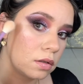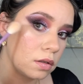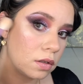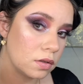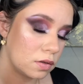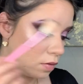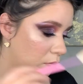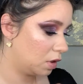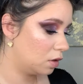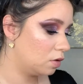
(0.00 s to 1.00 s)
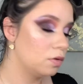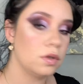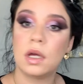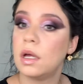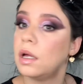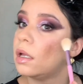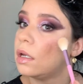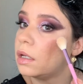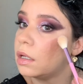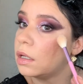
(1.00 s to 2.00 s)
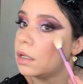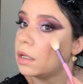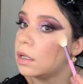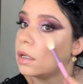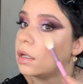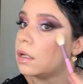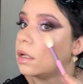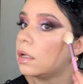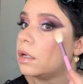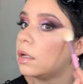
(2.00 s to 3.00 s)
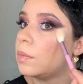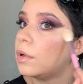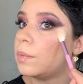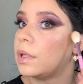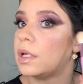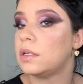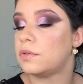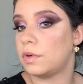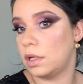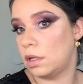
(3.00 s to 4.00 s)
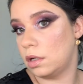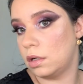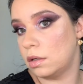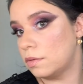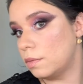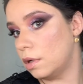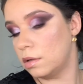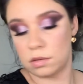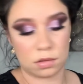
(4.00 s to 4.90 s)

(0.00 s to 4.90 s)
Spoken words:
Okay, so I'm gonna do that, and I'm gonna place right here as well,